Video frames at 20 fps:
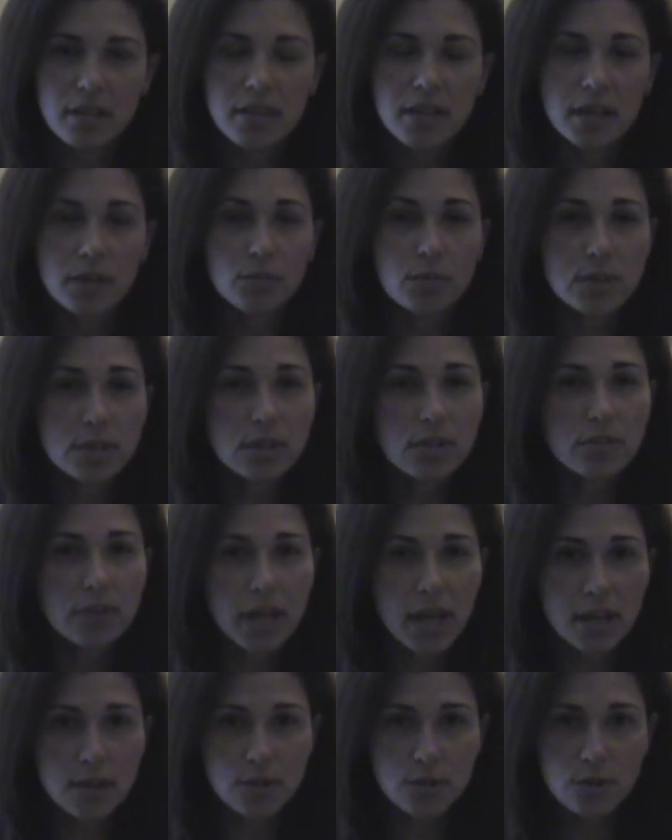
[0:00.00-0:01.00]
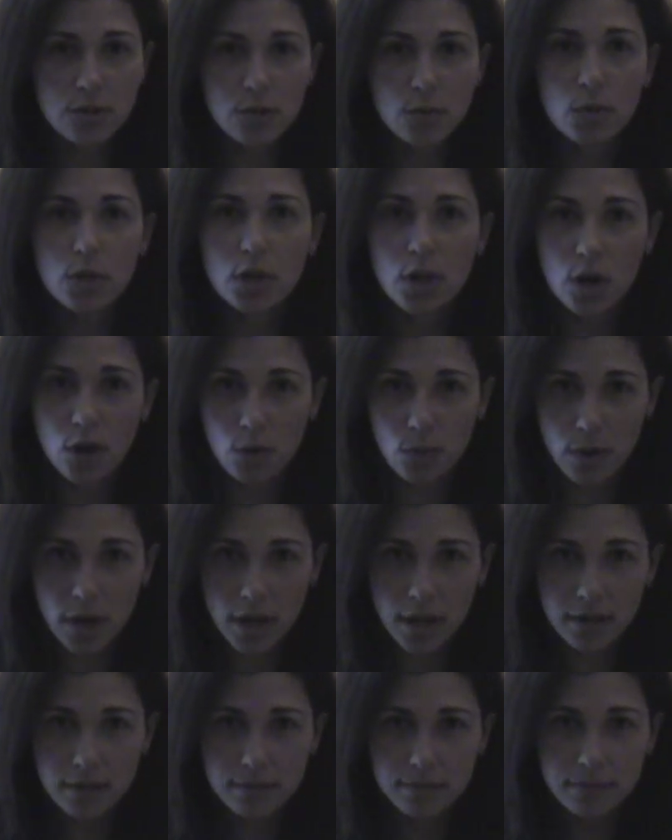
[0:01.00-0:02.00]
that risk of cancer will go
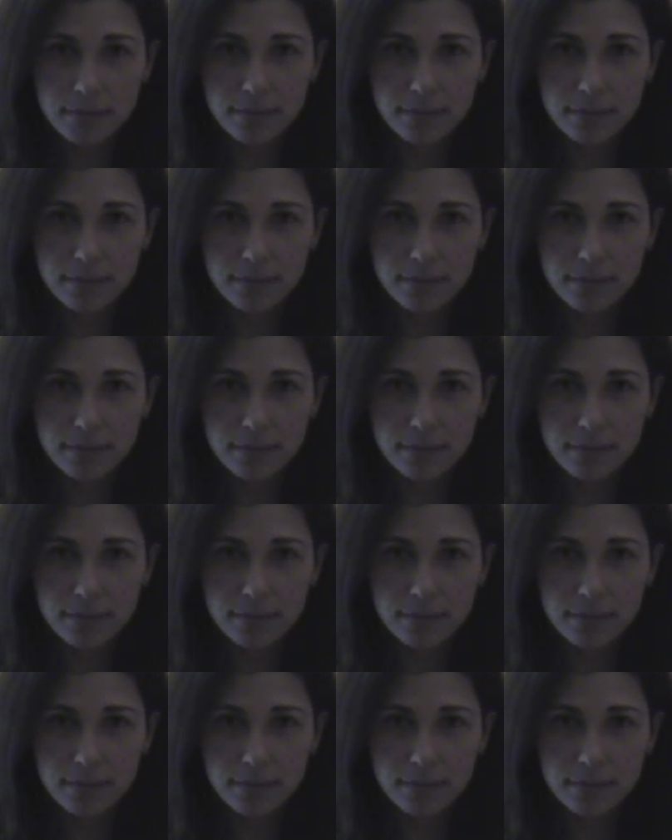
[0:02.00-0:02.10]
away.